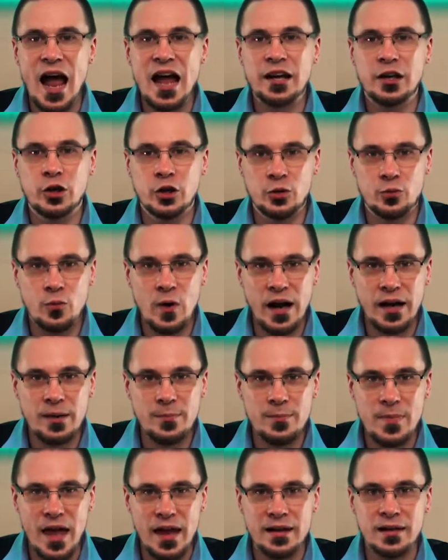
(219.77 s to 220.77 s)
I could
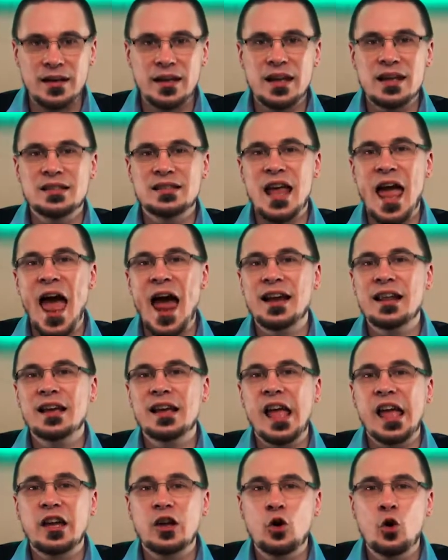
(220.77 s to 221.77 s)
recommend is
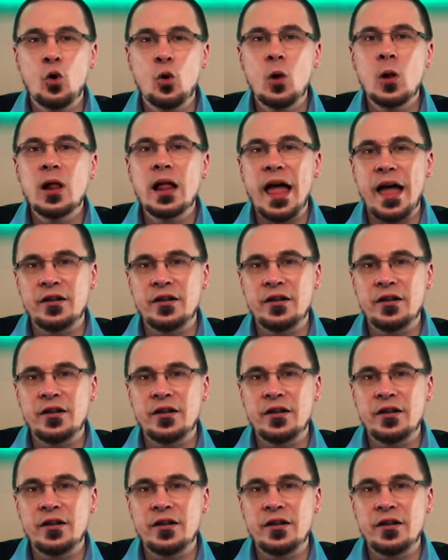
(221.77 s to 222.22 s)
adding a cool